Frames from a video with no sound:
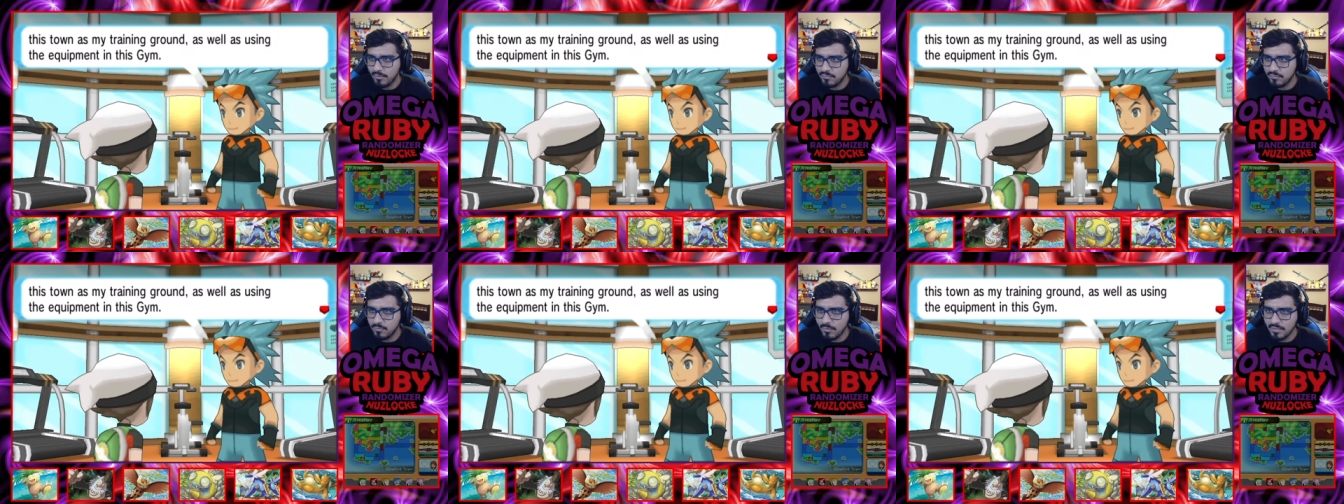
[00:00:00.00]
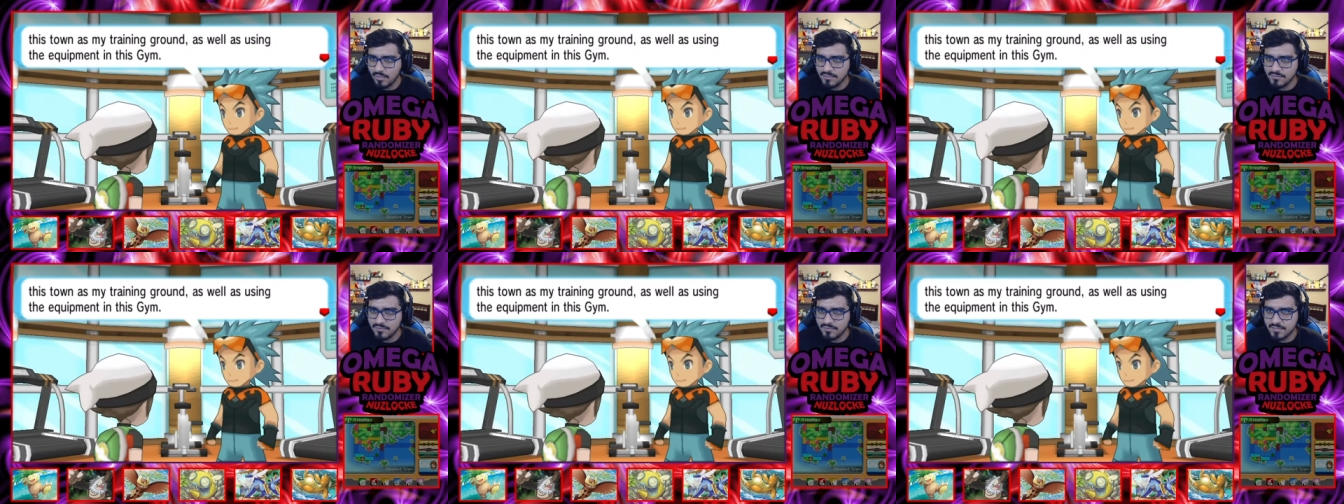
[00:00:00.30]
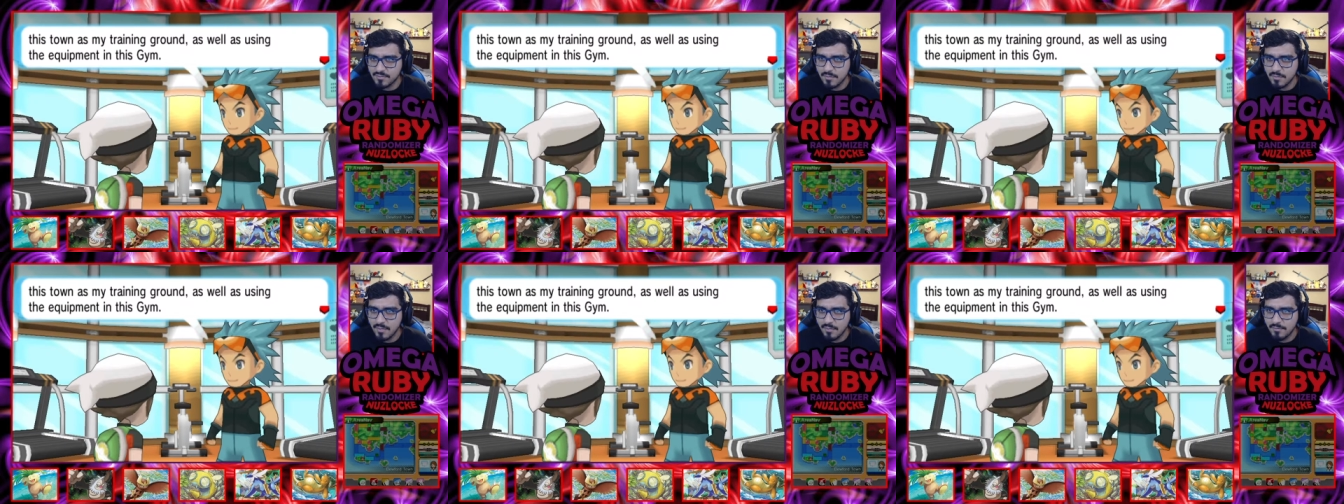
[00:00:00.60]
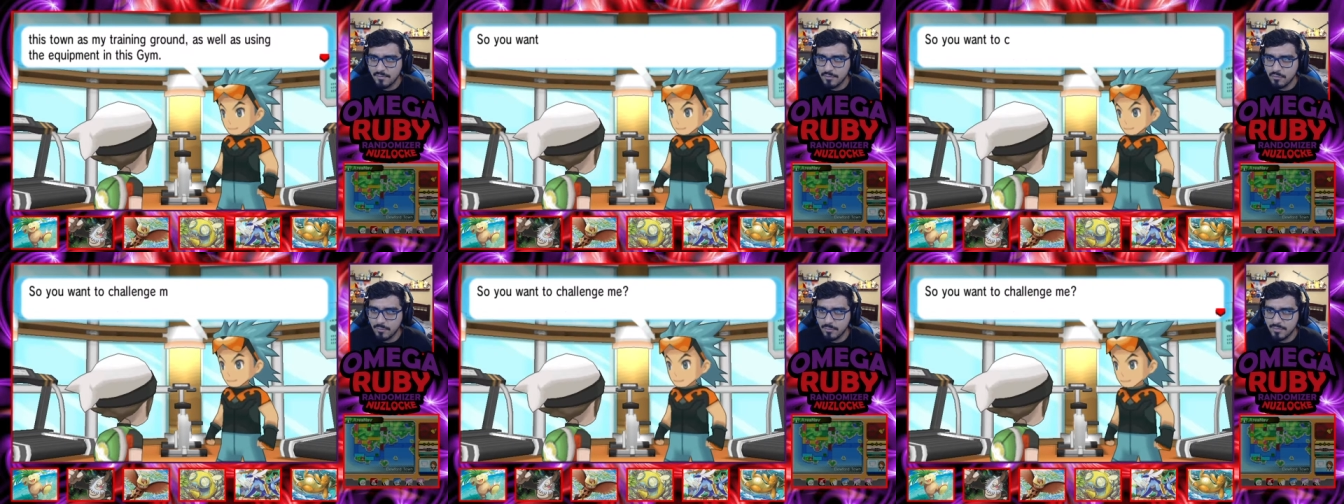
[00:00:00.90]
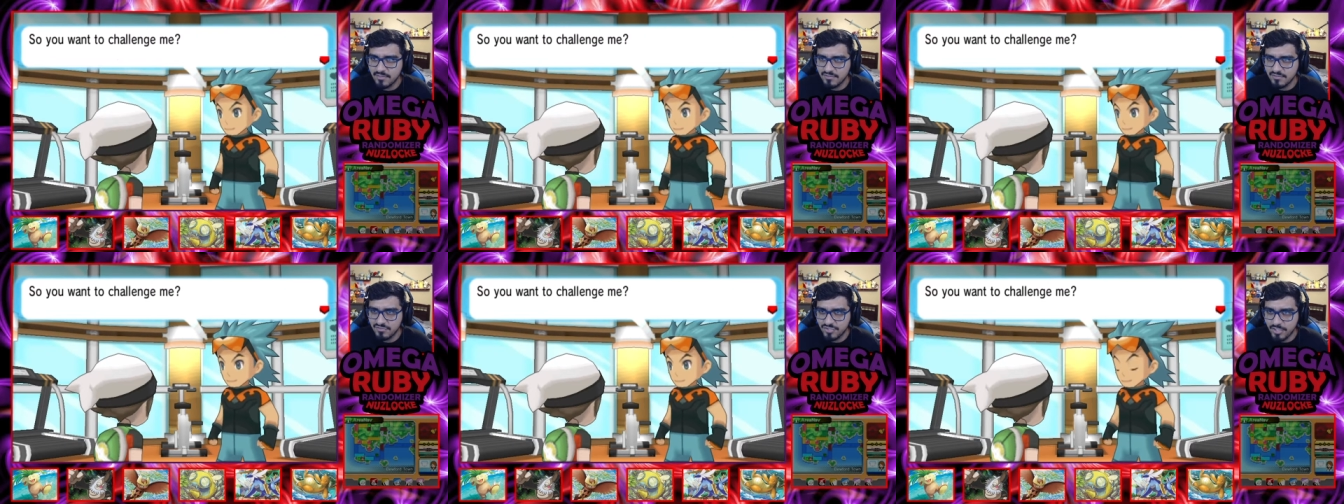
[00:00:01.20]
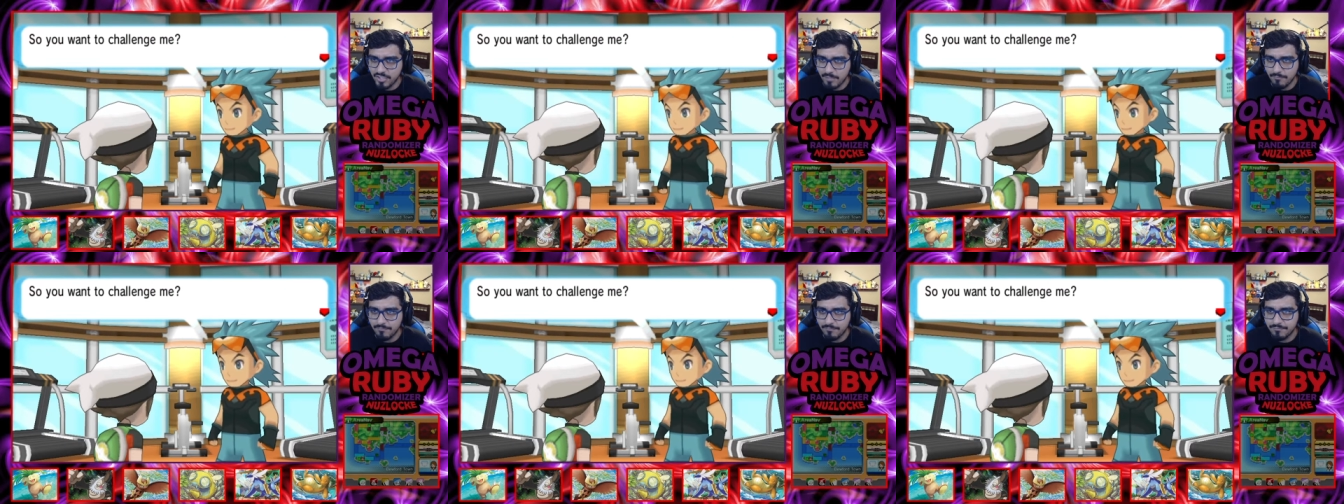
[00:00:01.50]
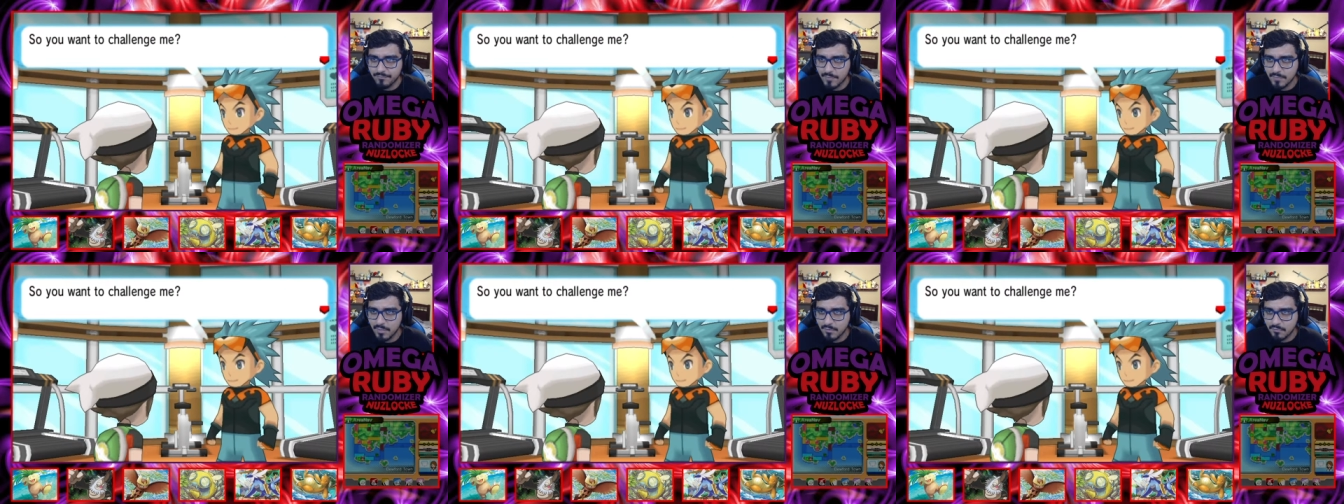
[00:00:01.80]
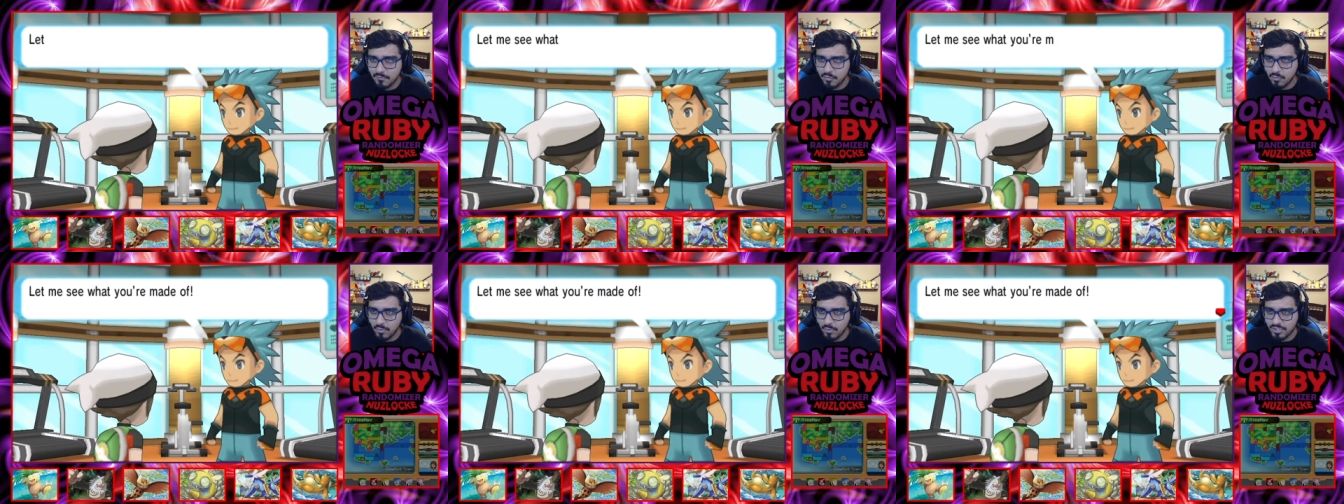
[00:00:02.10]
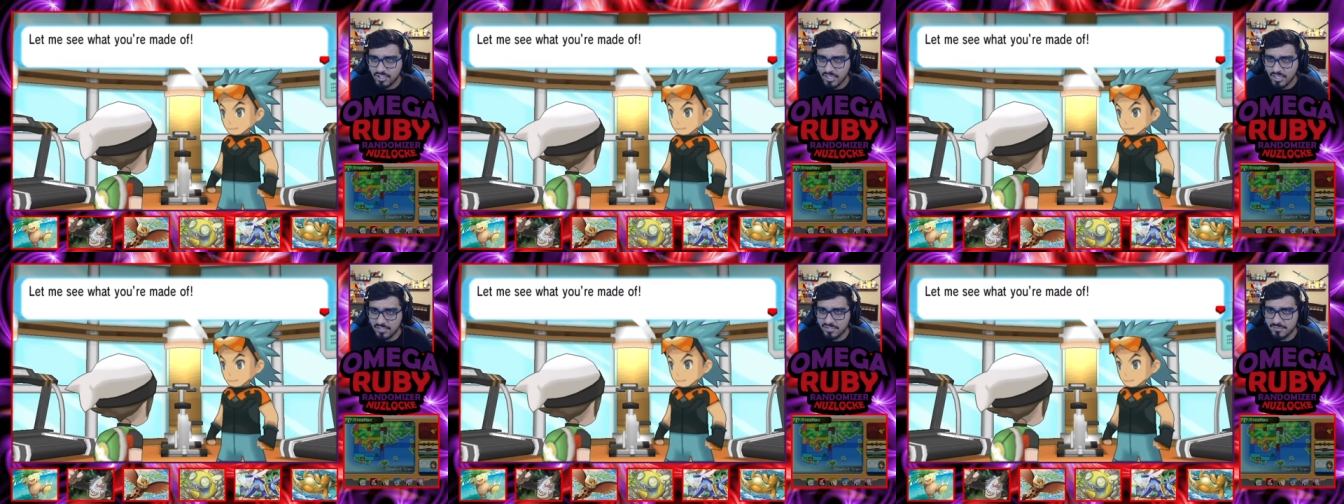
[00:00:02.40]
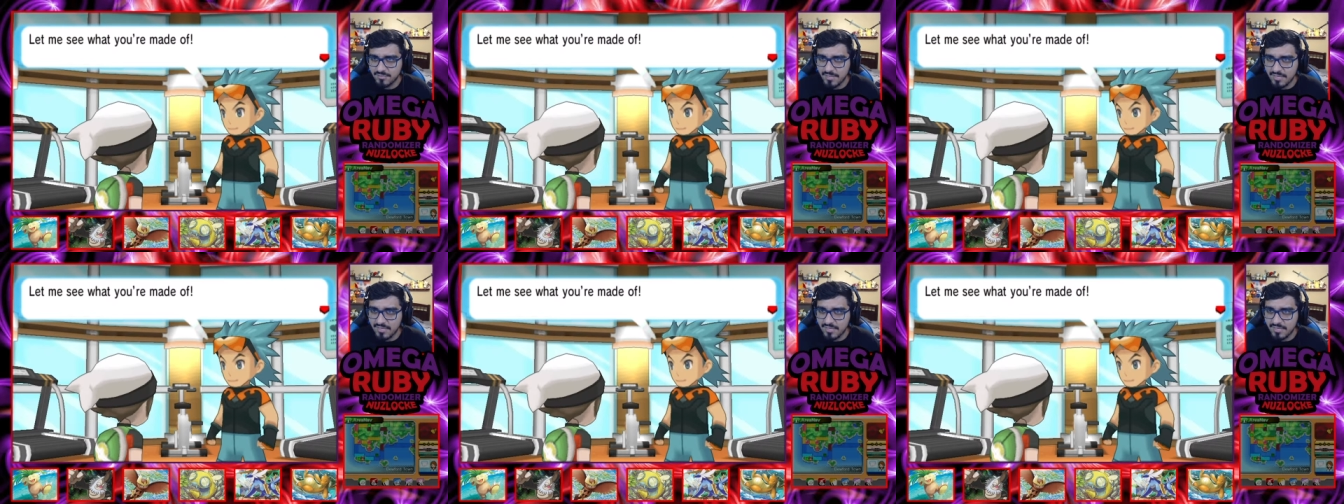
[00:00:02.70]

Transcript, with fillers: as well as using the equipment in this gym. So you want to challenge me?